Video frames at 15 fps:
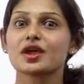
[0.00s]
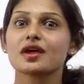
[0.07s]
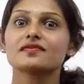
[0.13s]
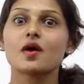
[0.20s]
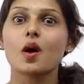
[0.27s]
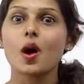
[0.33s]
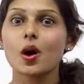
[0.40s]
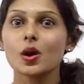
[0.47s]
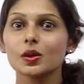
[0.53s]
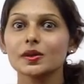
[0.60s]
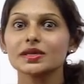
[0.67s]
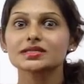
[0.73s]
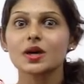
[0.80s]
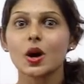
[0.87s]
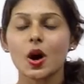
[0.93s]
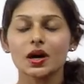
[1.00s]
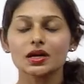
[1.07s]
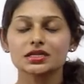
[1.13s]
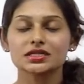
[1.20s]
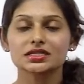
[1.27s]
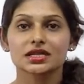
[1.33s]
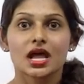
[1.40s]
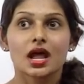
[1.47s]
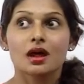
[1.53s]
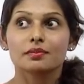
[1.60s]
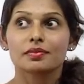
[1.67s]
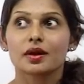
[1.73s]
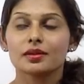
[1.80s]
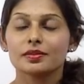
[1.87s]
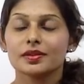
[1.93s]
You have always ordered
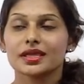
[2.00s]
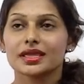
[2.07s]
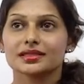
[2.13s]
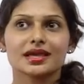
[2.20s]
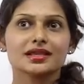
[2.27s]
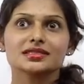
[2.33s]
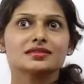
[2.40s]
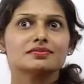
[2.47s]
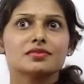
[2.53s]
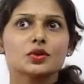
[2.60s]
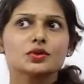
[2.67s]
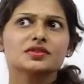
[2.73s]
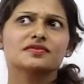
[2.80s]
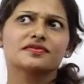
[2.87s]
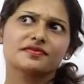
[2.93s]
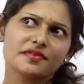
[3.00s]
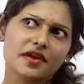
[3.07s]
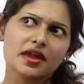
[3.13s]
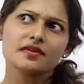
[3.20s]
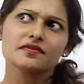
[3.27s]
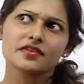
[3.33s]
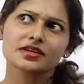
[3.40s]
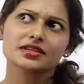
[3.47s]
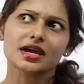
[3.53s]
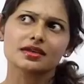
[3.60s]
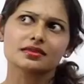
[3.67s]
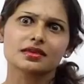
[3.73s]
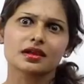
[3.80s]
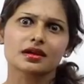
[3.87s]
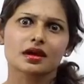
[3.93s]
probably, that is the most favorite,
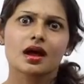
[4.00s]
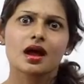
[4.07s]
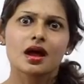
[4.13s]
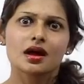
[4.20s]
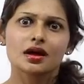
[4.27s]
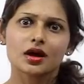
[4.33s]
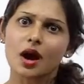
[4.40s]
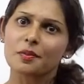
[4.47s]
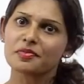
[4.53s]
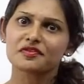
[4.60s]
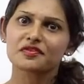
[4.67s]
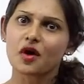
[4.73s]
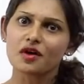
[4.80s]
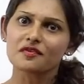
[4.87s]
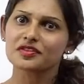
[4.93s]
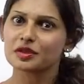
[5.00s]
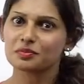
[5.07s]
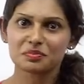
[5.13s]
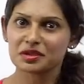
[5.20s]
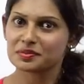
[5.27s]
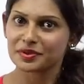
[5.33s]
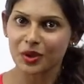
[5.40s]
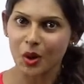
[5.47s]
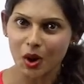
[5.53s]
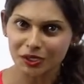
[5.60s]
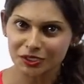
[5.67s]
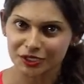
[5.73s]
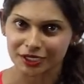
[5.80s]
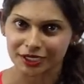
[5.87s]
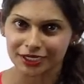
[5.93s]
I think, cup of coffee that people
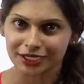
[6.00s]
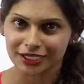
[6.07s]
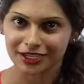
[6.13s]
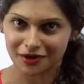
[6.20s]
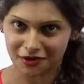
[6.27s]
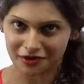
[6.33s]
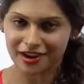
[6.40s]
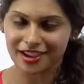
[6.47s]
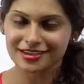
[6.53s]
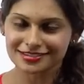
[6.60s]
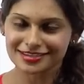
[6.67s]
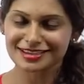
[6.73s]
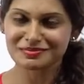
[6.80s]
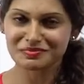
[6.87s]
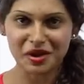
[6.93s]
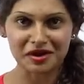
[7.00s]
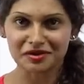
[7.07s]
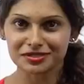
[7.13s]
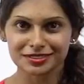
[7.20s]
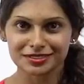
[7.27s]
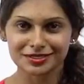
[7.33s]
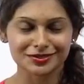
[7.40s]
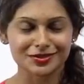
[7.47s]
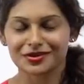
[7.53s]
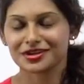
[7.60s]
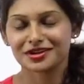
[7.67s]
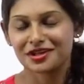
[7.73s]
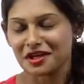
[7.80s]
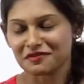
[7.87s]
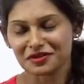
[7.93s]
order. Alright, in baristas or
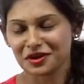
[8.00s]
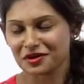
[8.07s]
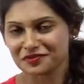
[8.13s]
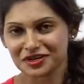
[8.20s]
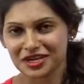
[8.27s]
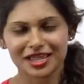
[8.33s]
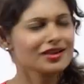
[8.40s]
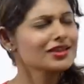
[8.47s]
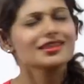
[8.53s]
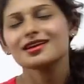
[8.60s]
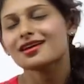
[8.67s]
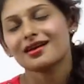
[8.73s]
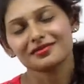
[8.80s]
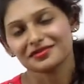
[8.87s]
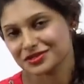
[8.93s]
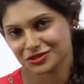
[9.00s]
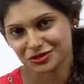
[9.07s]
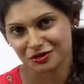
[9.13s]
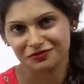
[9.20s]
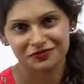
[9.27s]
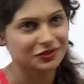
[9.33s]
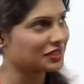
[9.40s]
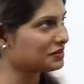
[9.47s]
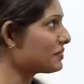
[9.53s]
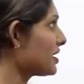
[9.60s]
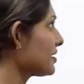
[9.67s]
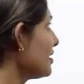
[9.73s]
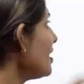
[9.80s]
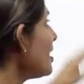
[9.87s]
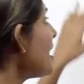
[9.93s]
in cafe coffee day, any coffee shop for that
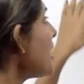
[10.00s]
matter.